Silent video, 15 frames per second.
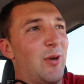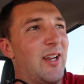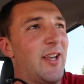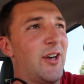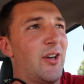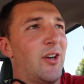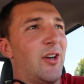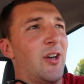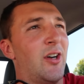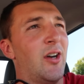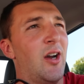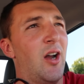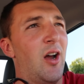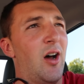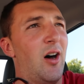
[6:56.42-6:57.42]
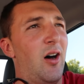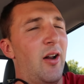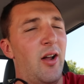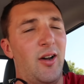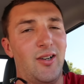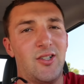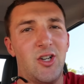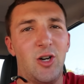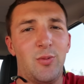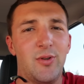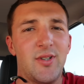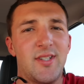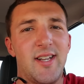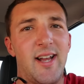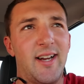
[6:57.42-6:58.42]
we get her on
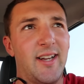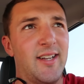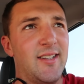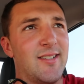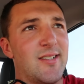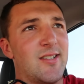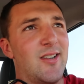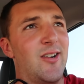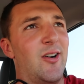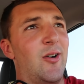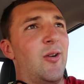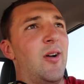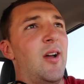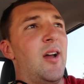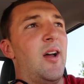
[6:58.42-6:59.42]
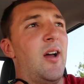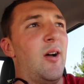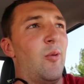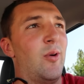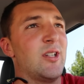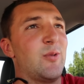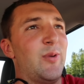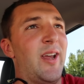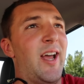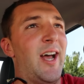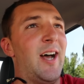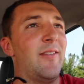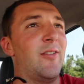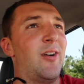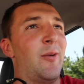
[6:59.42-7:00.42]
October 2nd. So once we
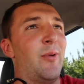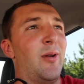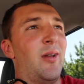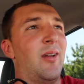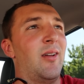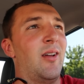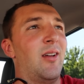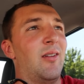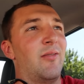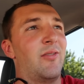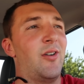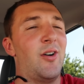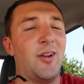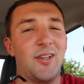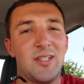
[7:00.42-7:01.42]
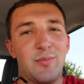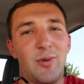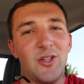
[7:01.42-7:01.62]
have her, I'm gonna vlog as